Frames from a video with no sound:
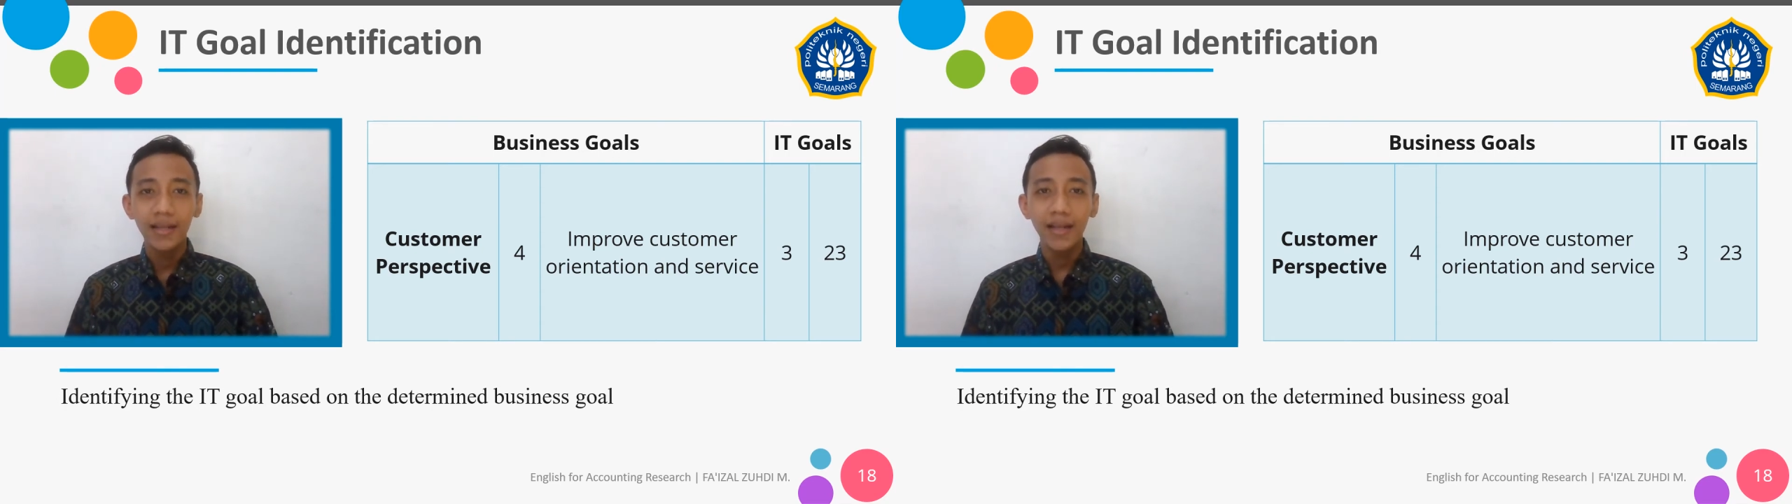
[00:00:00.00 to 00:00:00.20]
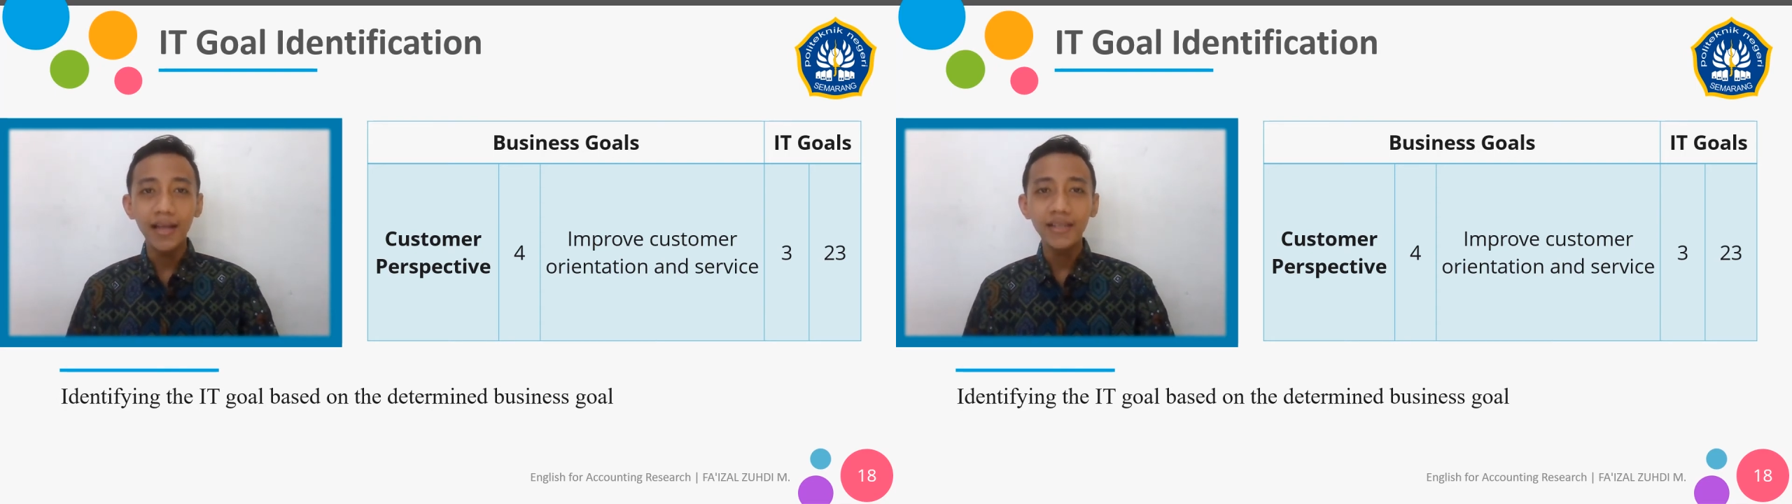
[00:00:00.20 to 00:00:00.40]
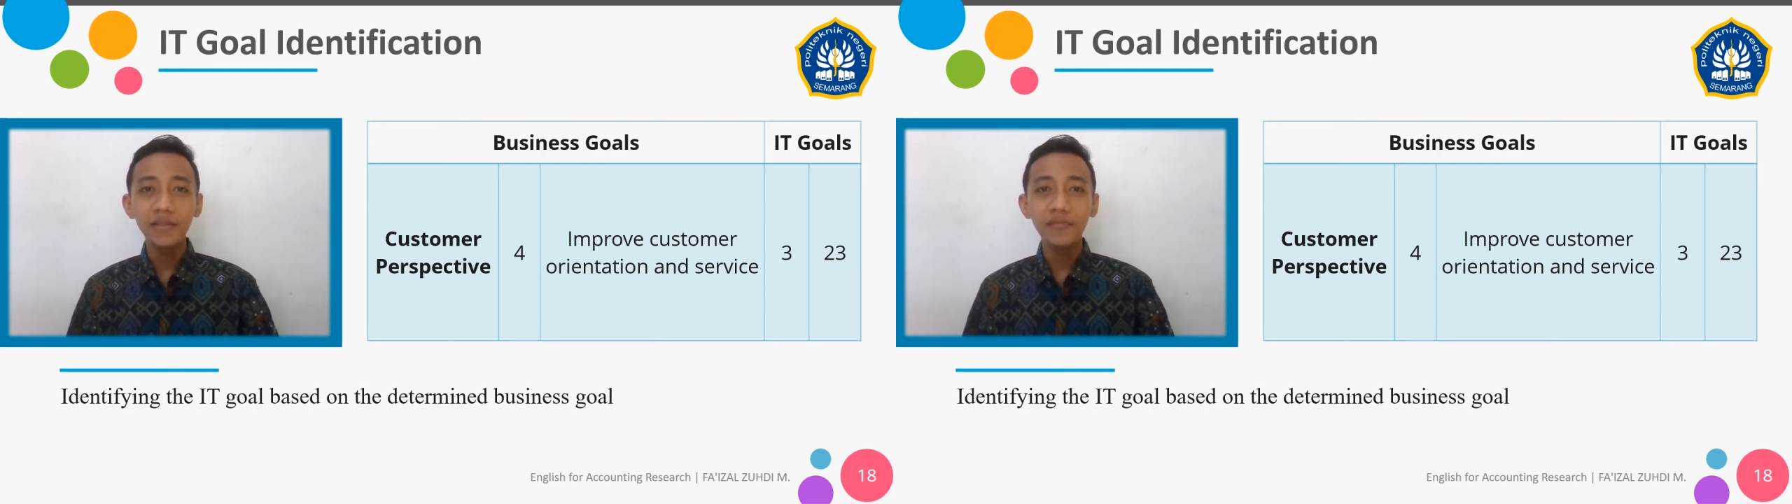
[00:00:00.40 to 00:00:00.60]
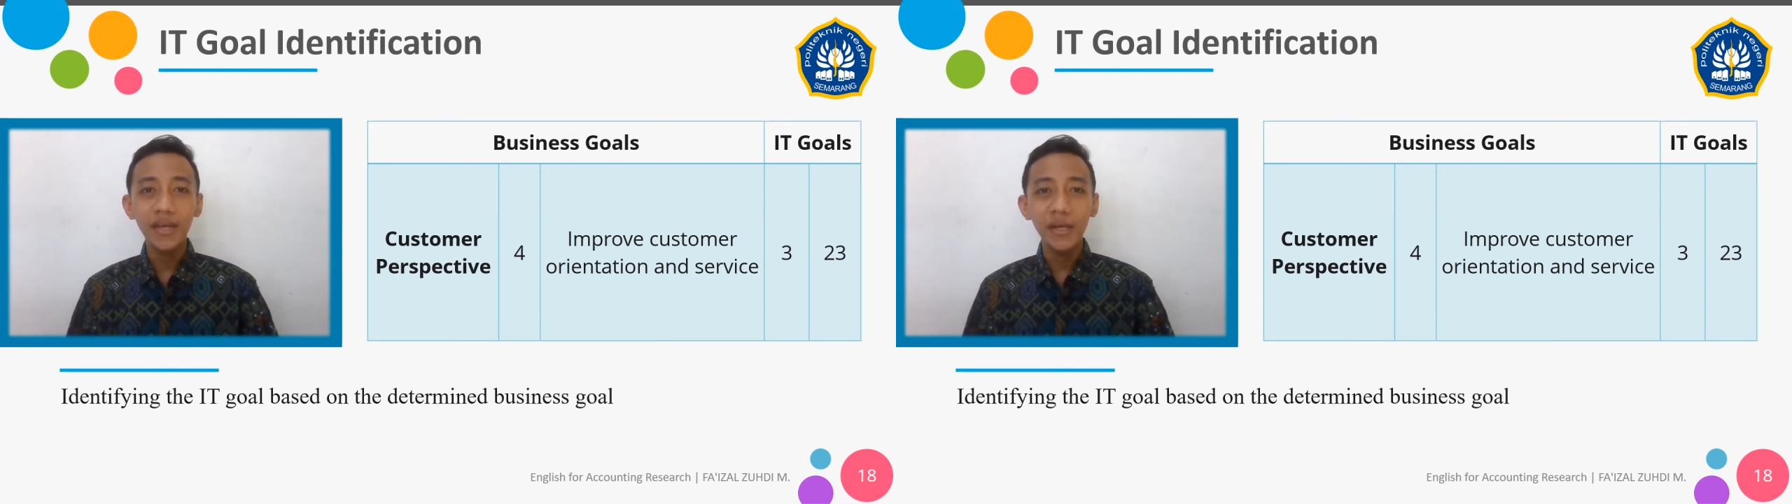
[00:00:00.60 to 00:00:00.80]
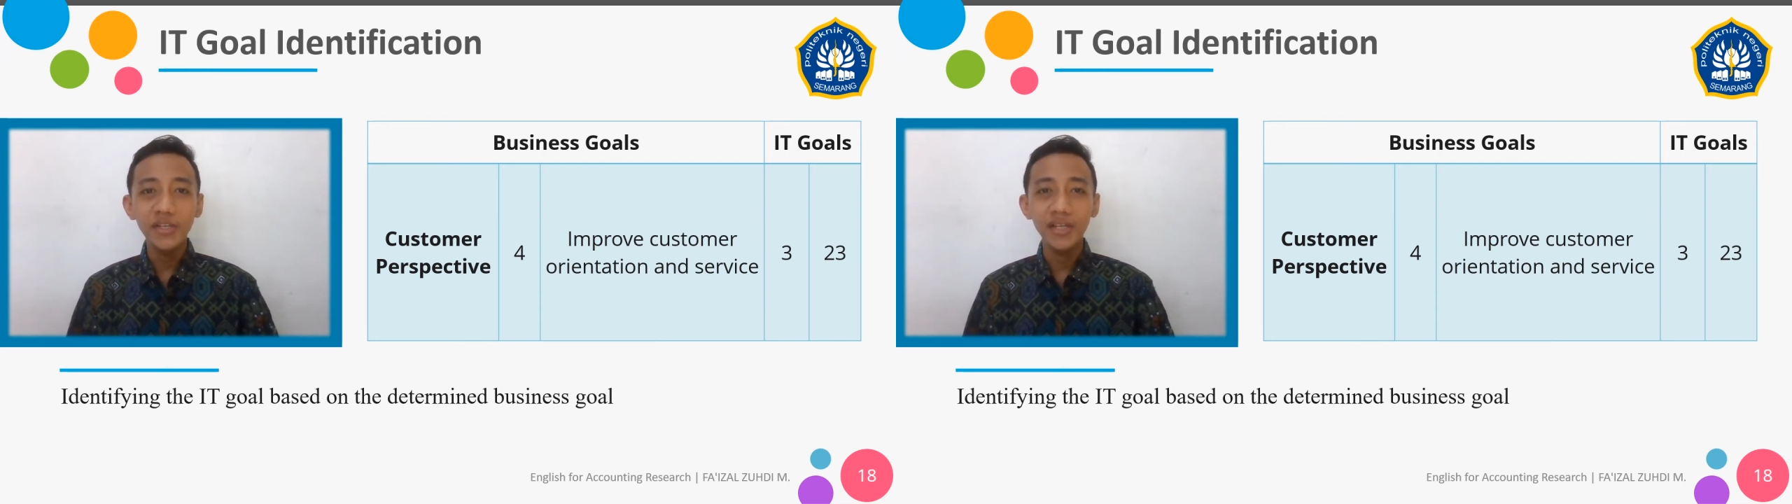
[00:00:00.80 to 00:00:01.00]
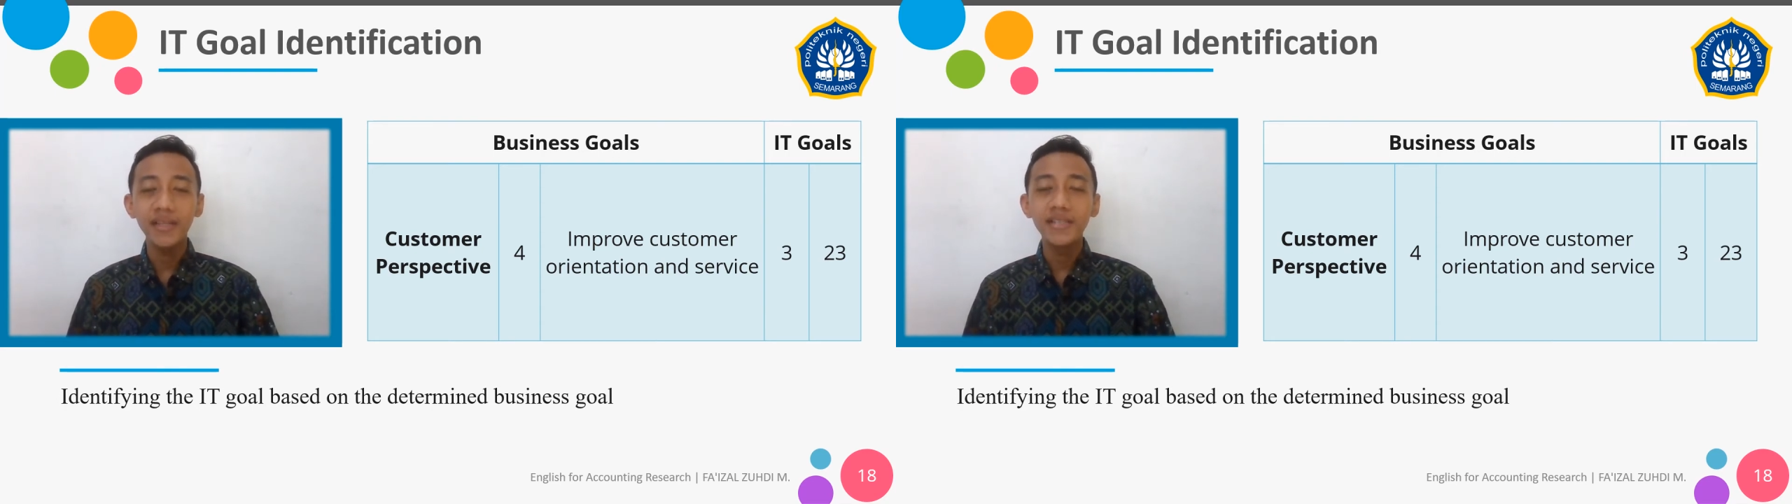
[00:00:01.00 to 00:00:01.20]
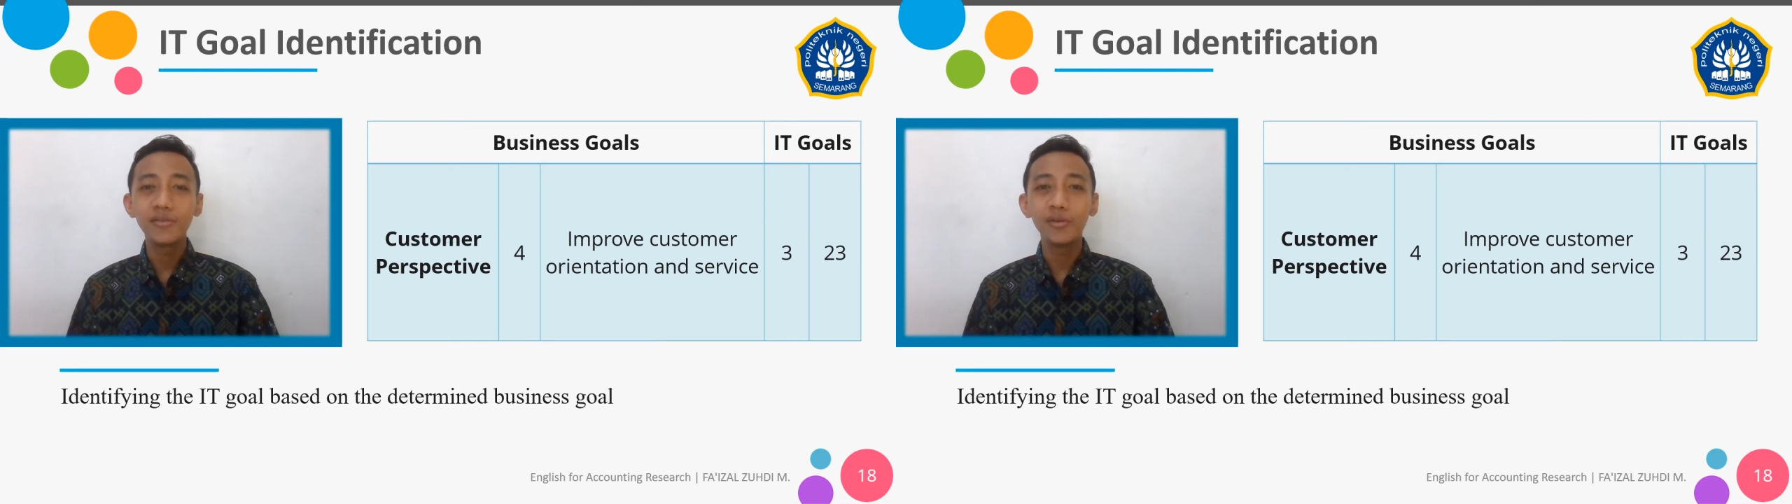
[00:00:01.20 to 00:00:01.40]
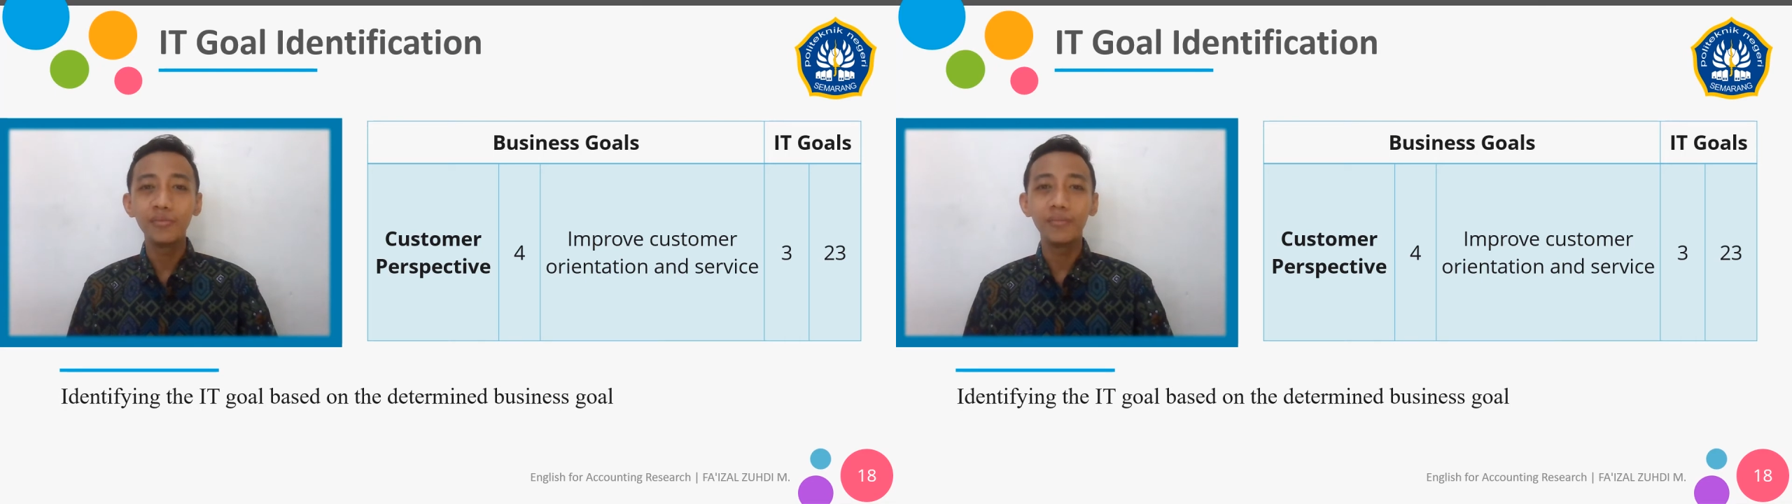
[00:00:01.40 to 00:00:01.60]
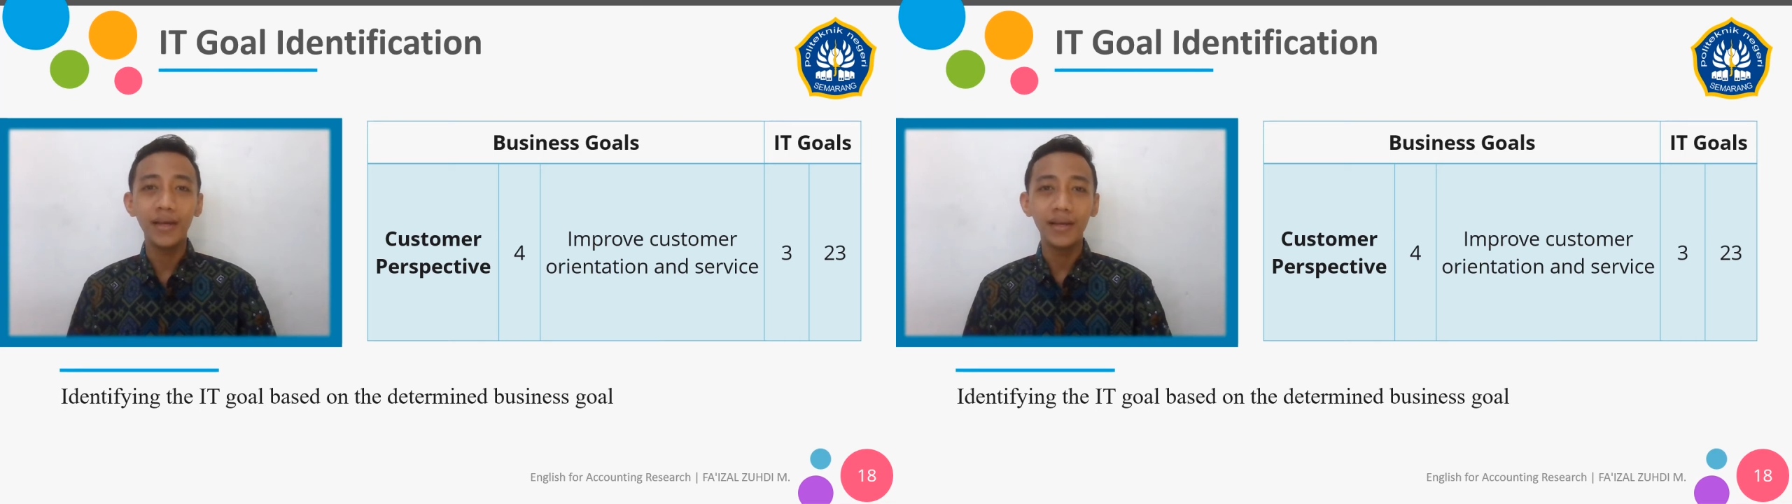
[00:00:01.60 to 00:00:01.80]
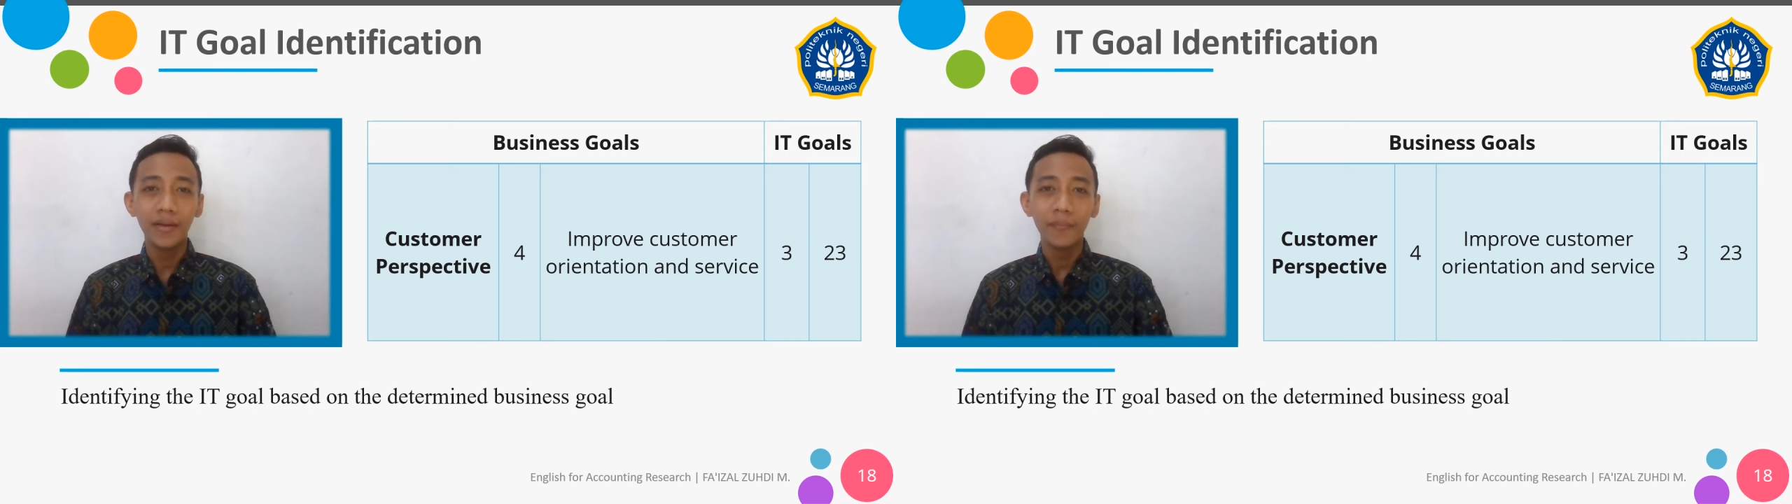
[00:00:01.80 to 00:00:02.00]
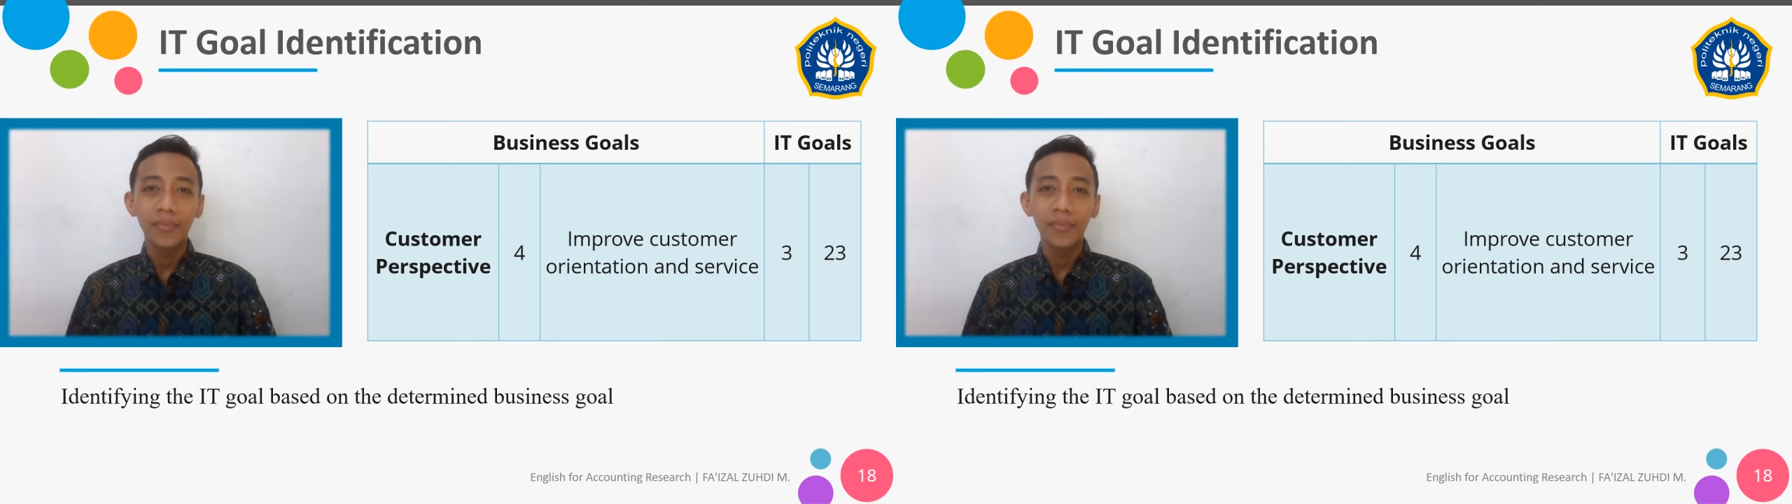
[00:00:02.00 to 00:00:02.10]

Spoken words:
The identification is done by